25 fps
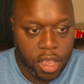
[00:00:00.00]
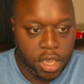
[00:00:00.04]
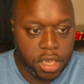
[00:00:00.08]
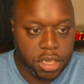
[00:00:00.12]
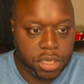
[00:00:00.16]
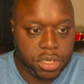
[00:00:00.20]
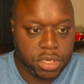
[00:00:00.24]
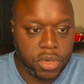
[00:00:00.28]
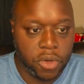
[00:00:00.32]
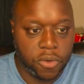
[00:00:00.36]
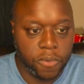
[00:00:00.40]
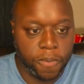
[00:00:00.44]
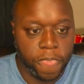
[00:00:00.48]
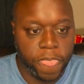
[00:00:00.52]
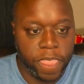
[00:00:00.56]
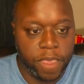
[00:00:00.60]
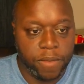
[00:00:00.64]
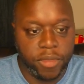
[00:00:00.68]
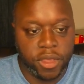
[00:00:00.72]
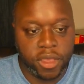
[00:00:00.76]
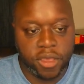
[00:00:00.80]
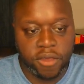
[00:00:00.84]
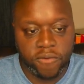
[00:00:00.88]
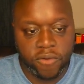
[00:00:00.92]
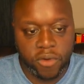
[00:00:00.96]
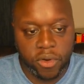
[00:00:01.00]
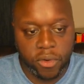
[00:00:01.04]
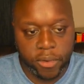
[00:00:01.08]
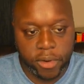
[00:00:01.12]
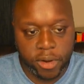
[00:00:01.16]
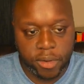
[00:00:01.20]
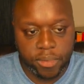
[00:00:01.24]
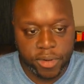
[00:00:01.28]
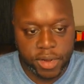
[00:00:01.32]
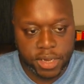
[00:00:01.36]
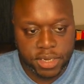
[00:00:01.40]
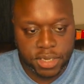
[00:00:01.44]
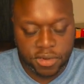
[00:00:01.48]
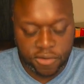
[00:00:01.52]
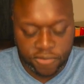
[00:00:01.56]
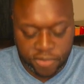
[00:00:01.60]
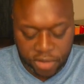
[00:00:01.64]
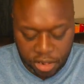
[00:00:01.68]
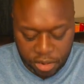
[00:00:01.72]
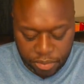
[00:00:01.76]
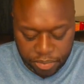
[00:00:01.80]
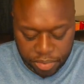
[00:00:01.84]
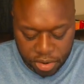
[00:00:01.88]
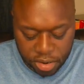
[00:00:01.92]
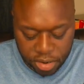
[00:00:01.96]
So I'm looking for a WordPress
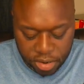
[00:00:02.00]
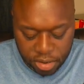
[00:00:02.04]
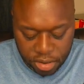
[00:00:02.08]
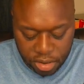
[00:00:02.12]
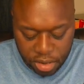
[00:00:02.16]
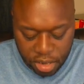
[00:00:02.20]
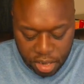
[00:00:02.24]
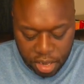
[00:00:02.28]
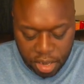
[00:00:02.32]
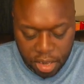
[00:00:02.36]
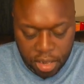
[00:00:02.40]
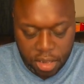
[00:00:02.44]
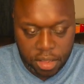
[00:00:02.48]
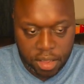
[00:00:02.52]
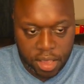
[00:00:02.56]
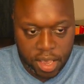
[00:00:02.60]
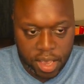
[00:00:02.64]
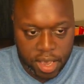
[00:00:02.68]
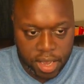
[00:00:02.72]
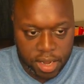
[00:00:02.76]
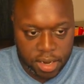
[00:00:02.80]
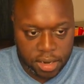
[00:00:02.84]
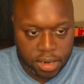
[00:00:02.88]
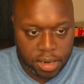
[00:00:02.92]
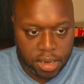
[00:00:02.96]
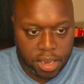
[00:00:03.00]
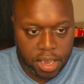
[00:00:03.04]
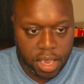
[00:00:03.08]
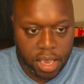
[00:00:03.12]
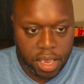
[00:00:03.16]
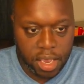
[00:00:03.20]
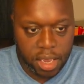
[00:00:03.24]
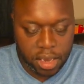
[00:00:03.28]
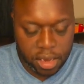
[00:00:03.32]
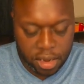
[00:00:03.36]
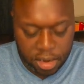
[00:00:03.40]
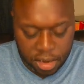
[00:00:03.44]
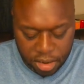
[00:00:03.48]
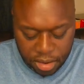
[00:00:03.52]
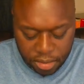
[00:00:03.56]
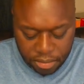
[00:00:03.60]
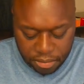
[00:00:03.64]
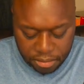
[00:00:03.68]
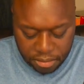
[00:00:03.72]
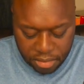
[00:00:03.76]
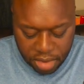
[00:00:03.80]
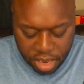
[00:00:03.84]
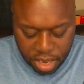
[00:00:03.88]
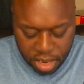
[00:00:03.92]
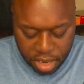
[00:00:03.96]
developer that can
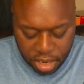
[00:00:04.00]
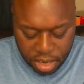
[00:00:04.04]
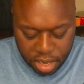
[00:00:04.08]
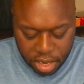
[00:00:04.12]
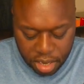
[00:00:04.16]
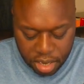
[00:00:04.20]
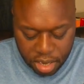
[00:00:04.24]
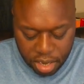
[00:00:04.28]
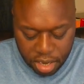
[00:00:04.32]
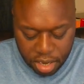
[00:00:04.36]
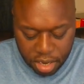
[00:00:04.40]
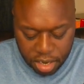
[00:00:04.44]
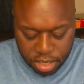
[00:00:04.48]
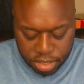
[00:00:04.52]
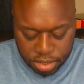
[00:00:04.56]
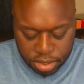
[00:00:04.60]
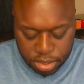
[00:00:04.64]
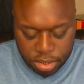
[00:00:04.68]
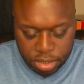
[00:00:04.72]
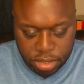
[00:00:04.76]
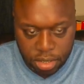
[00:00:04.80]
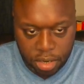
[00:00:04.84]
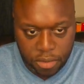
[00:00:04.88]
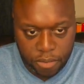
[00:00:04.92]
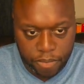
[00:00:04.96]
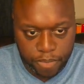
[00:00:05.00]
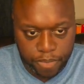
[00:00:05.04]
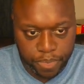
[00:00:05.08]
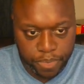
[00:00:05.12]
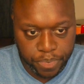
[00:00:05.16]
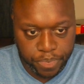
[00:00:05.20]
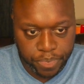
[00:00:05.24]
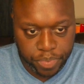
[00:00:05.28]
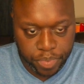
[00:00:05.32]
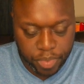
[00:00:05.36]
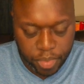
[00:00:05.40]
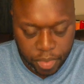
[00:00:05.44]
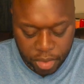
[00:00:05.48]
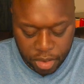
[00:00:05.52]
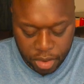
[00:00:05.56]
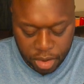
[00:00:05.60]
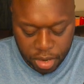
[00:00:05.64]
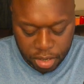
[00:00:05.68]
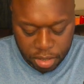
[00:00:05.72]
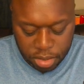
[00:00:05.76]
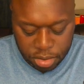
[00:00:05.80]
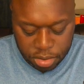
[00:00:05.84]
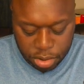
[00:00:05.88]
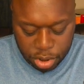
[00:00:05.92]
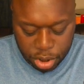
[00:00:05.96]
make custom
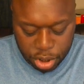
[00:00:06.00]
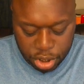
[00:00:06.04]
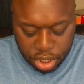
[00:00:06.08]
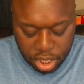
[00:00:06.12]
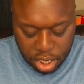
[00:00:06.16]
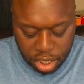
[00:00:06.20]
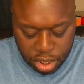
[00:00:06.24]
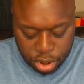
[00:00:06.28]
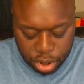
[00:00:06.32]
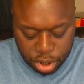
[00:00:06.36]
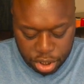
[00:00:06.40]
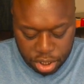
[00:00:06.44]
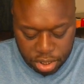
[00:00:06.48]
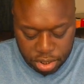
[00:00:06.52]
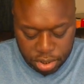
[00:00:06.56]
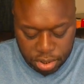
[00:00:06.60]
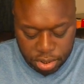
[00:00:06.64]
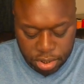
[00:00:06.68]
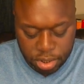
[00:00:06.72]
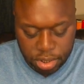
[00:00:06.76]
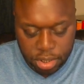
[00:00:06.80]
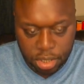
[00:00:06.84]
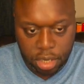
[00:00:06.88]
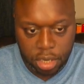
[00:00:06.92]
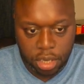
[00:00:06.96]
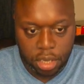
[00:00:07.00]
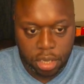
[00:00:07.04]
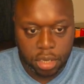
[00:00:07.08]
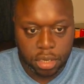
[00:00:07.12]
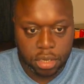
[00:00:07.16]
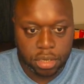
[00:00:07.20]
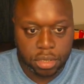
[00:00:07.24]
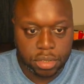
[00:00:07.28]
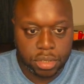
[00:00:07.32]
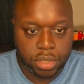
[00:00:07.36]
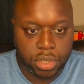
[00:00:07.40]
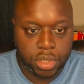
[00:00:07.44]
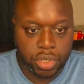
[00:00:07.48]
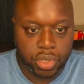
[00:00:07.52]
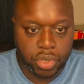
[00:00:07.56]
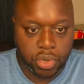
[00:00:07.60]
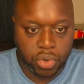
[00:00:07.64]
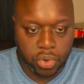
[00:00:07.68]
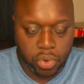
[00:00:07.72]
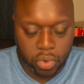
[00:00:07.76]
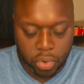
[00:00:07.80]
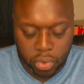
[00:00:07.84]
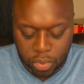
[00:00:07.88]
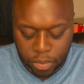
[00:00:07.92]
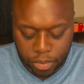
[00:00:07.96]
changes
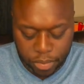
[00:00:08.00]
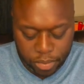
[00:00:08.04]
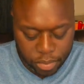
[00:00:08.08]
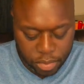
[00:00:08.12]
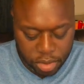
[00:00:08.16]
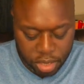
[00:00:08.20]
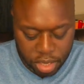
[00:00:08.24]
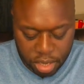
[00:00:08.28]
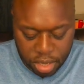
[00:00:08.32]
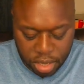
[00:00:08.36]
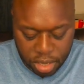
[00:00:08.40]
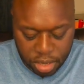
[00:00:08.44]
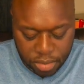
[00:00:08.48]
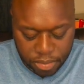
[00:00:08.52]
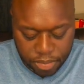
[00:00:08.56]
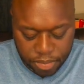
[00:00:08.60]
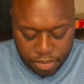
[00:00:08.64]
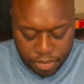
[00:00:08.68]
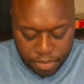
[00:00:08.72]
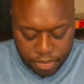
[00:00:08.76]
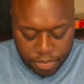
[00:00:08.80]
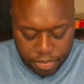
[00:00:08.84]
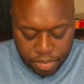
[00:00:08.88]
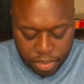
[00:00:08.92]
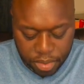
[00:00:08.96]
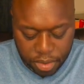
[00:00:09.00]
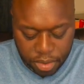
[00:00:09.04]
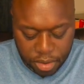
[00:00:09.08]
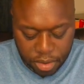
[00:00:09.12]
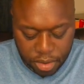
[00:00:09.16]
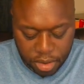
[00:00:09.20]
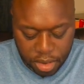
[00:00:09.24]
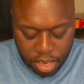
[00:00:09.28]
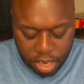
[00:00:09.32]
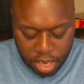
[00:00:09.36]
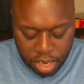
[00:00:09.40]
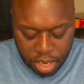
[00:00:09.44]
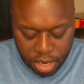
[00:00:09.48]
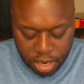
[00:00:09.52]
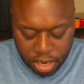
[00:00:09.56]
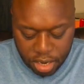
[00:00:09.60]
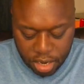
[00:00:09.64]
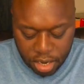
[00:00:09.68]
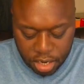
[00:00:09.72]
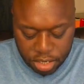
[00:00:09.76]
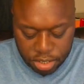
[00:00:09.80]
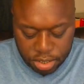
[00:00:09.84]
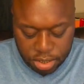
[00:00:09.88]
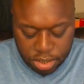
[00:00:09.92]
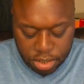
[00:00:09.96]
to um, a
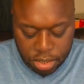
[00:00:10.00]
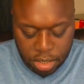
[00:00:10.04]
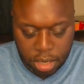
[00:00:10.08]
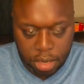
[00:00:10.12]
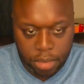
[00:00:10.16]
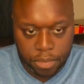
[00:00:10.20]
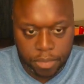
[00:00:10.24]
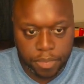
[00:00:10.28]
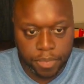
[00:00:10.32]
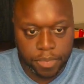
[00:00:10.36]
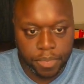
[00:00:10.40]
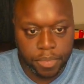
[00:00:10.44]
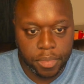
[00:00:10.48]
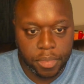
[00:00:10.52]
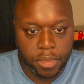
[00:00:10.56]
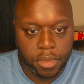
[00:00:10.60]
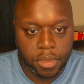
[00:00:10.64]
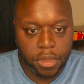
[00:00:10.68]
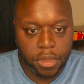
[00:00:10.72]
custom